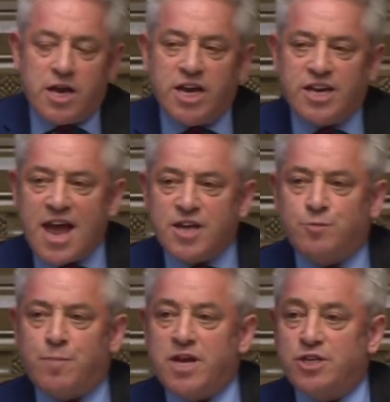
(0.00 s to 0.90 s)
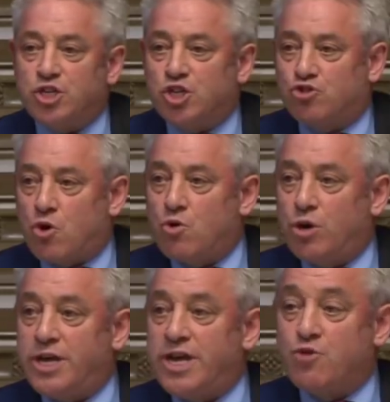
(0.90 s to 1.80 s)
It has been
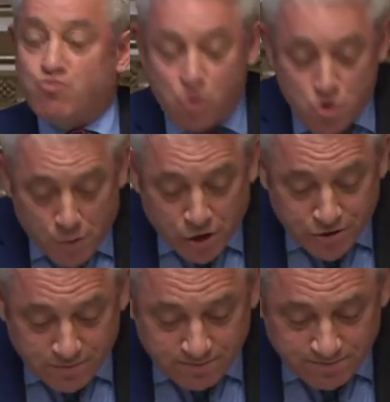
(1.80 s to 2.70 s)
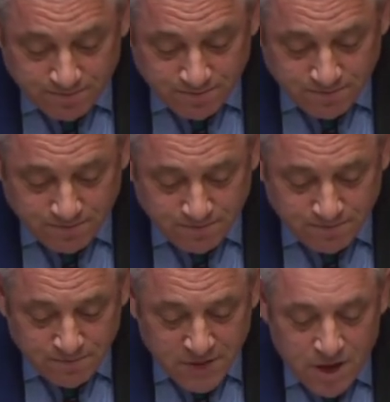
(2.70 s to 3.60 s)
strongly rumoured,
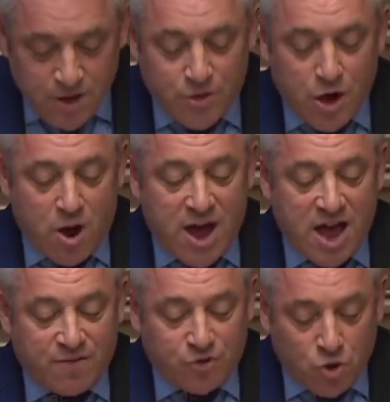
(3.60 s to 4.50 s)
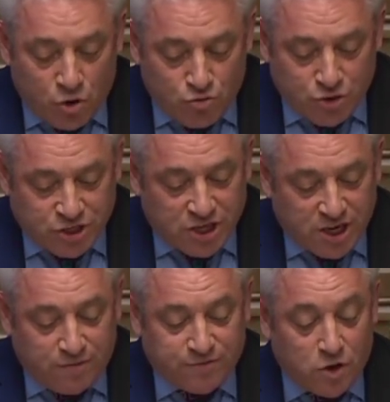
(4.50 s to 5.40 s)
though I have not
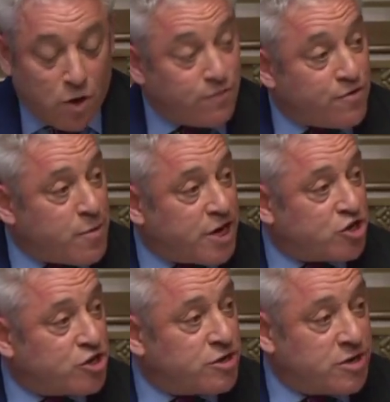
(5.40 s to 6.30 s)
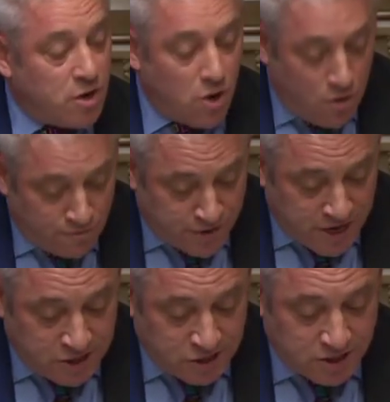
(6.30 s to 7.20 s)
received confirmation of
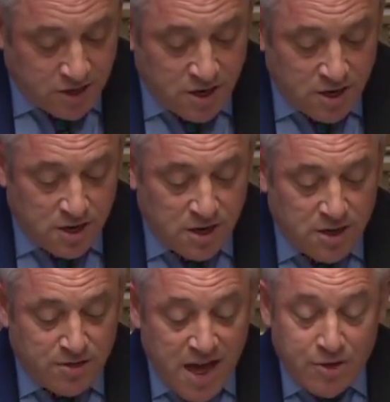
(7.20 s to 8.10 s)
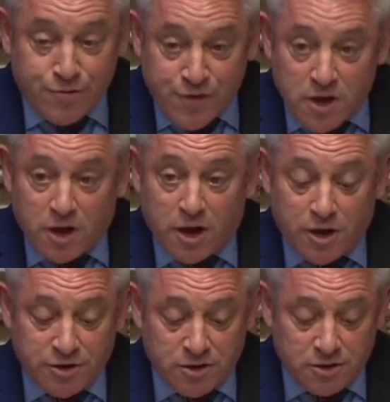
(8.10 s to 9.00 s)
this, that
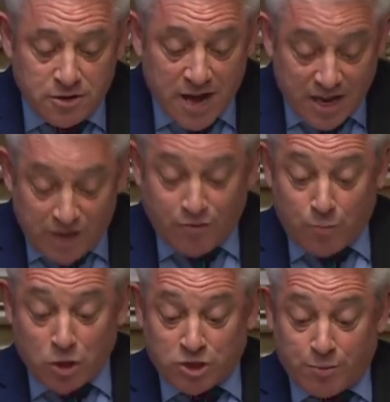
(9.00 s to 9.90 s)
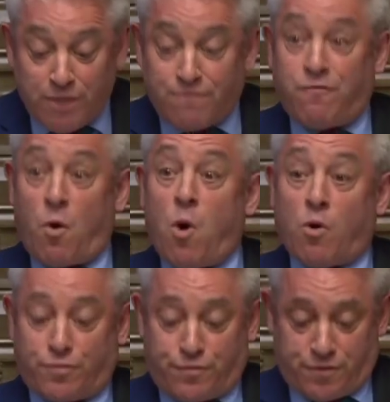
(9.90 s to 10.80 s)
3rd and even possibly
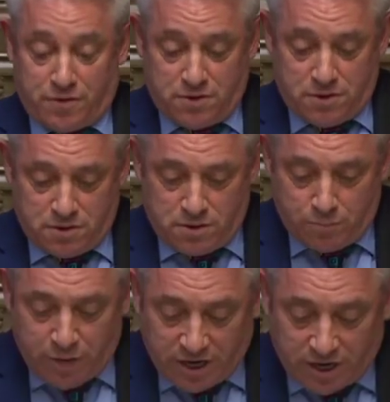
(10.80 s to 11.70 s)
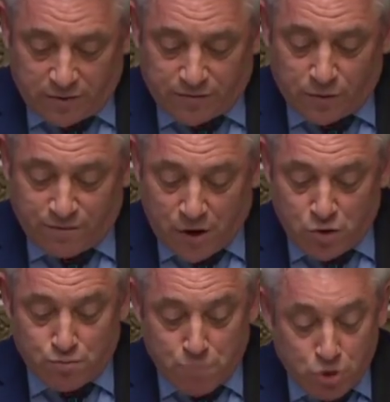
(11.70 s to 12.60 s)
4th meaningful
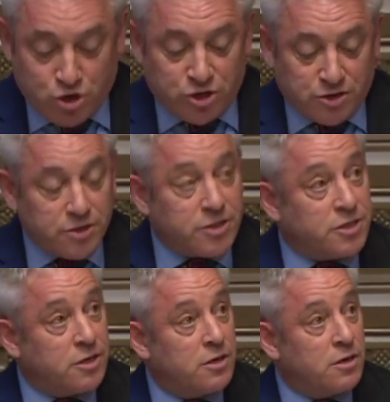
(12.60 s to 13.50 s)
vote motions